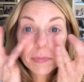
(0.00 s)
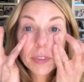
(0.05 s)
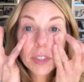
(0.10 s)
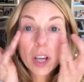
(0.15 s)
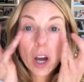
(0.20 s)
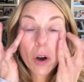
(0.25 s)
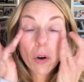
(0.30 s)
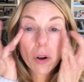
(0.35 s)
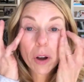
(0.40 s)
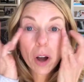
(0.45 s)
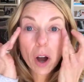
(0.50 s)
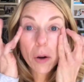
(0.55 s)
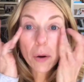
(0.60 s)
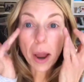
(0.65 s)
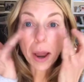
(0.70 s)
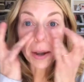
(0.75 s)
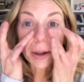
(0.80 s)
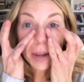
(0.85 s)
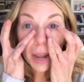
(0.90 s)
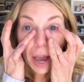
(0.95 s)
So,
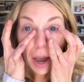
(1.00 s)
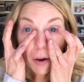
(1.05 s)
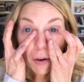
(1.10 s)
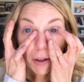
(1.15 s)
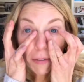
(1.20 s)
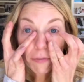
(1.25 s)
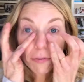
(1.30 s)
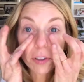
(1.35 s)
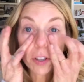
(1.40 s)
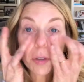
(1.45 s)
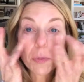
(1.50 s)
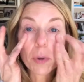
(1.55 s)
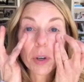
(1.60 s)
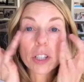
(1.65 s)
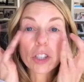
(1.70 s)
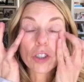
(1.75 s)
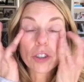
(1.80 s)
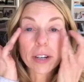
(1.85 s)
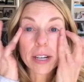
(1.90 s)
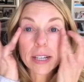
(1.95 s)
okay, now I'm fully
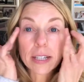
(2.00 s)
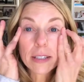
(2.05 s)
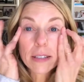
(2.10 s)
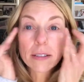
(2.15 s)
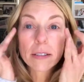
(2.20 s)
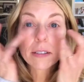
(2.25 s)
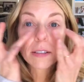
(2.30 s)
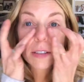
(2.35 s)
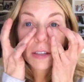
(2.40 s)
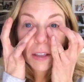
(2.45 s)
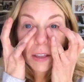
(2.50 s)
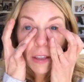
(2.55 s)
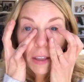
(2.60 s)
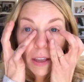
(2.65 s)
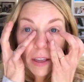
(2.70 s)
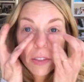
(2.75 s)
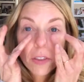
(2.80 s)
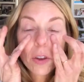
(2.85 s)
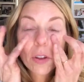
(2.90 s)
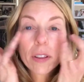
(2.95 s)
moisturized.
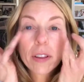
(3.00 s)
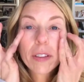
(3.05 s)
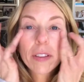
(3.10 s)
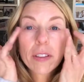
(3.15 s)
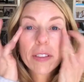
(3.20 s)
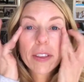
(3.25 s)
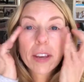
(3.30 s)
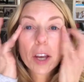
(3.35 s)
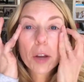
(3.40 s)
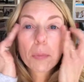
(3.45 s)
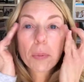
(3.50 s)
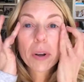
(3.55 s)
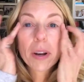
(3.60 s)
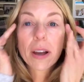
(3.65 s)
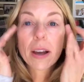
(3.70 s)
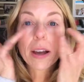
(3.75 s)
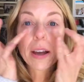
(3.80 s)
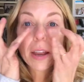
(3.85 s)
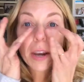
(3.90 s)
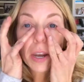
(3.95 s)
The only other thing I
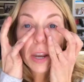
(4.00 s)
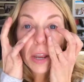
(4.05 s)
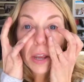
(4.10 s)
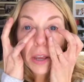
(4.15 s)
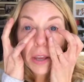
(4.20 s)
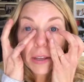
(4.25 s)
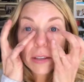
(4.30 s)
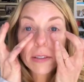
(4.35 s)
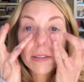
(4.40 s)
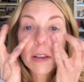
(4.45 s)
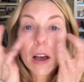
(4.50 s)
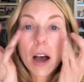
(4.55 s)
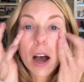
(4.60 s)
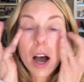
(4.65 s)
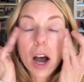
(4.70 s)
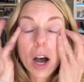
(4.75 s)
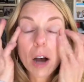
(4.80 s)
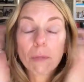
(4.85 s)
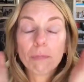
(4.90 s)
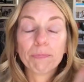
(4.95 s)
put on is,
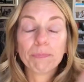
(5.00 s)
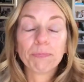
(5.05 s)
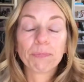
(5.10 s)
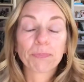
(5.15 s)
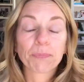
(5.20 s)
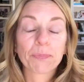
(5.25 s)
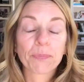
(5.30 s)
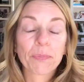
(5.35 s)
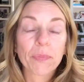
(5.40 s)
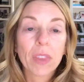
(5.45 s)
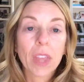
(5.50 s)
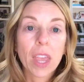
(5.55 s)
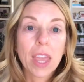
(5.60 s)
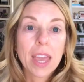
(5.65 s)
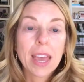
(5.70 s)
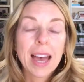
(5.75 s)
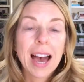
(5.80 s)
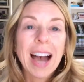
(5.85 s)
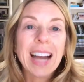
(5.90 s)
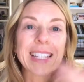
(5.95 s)

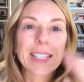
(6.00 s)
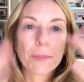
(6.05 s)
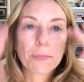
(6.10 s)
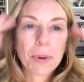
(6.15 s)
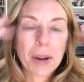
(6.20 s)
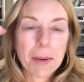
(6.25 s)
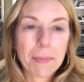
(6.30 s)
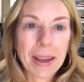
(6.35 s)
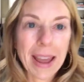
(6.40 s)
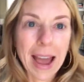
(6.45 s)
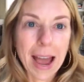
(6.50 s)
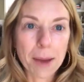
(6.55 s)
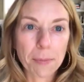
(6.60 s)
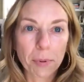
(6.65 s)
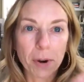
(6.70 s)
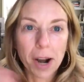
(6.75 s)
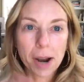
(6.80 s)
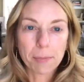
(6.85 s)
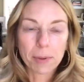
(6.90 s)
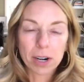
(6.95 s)
I did put on my eye
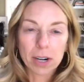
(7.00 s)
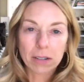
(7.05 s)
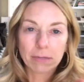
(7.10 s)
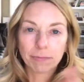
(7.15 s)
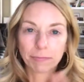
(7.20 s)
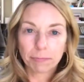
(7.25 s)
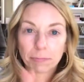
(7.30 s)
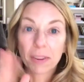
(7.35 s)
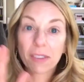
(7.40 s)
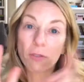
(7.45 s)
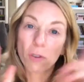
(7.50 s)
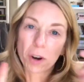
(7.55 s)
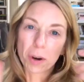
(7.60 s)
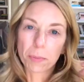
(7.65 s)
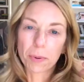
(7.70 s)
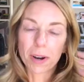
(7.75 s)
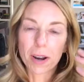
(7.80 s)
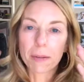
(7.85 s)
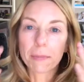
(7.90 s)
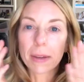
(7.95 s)
primer before
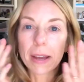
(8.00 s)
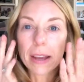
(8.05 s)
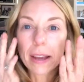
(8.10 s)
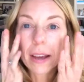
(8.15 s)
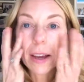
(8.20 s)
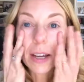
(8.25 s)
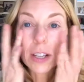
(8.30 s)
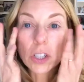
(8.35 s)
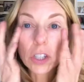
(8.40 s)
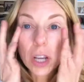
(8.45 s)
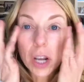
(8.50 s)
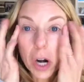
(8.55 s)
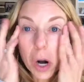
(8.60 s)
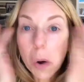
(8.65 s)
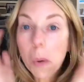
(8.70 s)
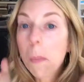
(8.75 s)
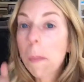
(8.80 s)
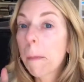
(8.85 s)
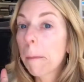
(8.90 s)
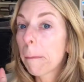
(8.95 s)
I put on my
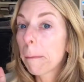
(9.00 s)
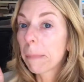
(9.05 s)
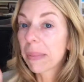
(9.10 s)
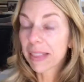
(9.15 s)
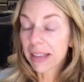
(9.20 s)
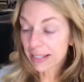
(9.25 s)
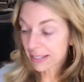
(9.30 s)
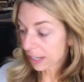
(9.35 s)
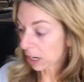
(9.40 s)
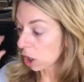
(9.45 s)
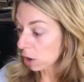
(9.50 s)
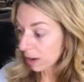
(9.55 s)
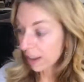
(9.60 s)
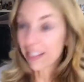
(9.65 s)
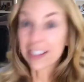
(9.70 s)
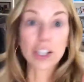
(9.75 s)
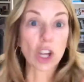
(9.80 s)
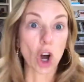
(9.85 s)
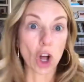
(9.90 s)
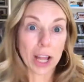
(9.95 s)
eyeshadow. But that's it.
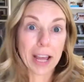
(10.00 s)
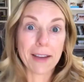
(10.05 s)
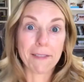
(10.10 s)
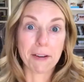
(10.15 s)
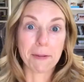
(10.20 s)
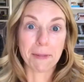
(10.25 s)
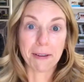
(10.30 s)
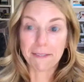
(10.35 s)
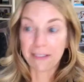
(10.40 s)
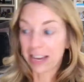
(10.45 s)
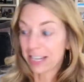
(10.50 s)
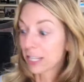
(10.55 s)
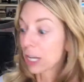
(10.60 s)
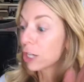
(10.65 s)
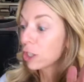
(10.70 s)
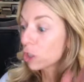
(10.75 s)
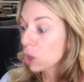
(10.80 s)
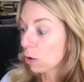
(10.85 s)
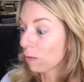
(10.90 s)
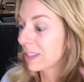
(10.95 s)
Okay, that's all I have on my face.
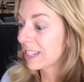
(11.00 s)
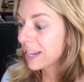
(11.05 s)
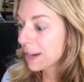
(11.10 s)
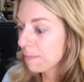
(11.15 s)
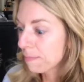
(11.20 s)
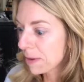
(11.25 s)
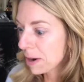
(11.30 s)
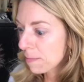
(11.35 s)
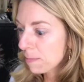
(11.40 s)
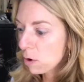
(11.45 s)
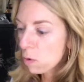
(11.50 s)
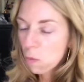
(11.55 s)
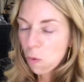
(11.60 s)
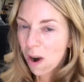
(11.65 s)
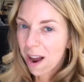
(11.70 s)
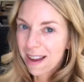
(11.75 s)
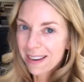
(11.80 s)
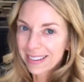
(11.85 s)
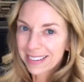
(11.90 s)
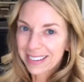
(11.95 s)
So tip number
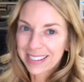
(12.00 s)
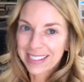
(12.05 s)
one